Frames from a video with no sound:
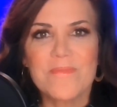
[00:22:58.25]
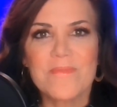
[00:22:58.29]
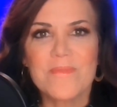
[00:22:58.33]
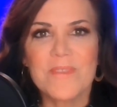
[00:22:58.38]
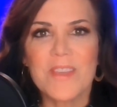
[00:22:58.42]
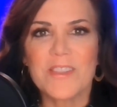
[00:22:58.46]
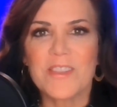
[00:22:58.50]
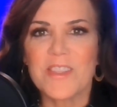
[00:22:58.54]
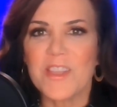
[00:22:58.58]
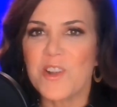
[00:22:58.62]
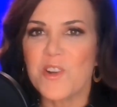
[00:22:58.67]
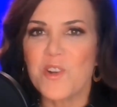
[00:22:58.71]

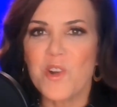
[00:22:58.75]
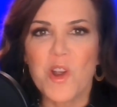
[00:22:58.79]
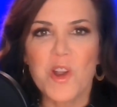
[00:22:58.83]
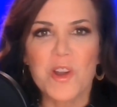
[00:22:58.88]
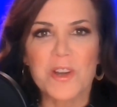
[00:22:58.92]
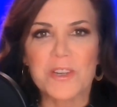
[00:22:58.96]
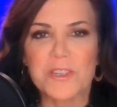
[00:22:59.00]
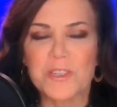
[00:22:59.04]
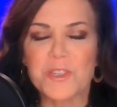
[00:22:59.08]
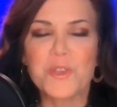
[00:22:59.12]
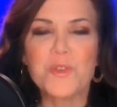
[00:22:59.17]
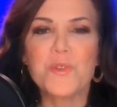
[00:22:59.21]
that there are
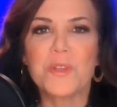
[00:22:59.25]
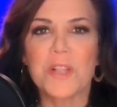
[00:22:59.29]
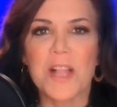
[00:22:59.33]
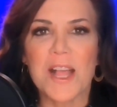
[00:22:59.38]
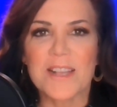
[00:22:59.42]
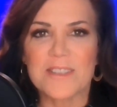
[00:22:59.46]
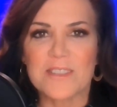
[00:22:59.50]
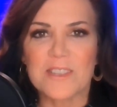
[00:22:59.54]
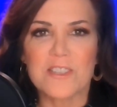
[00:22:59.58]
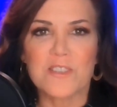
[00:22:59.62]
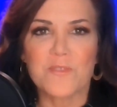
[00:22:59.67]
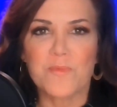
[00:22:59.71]
two
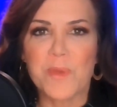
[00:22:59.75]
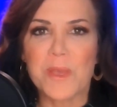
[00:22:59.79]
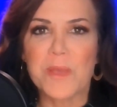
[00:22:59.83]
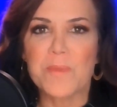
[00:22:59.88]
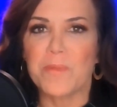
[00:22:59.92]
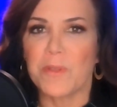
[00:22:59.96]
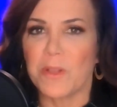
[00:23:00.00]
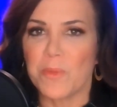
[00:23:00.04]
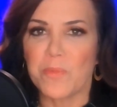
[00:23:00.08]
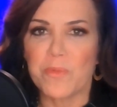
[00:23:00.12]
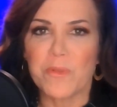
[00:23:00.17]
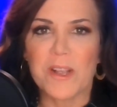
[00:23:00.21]
classes of
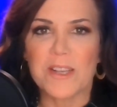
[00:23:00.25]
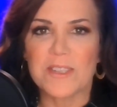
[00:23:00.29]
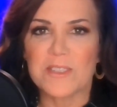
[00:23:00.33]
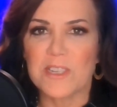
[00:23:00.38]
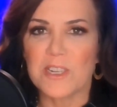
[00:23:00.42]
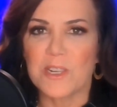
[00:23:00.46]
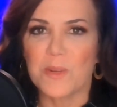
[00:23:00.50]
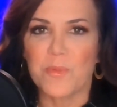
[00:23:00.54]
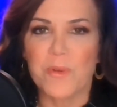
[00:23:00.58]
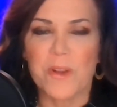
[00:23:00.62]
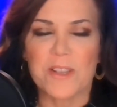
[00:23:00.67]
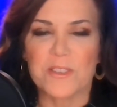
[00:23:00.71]
people, oppressed
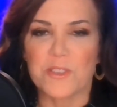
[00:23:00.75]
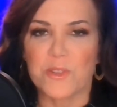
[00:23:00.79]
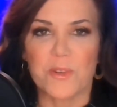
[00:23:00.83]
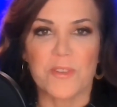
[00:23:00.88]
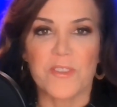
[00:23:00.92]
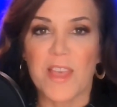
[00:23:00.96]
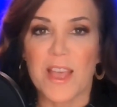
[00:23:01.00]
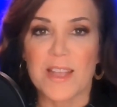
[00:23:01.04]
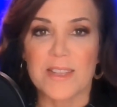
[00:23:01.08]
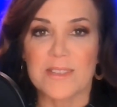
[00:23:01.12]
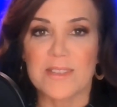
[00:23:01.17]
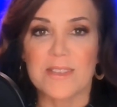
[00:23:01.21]
and oppressor,
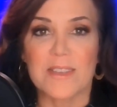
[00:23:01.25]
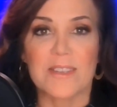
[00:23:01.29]
and that's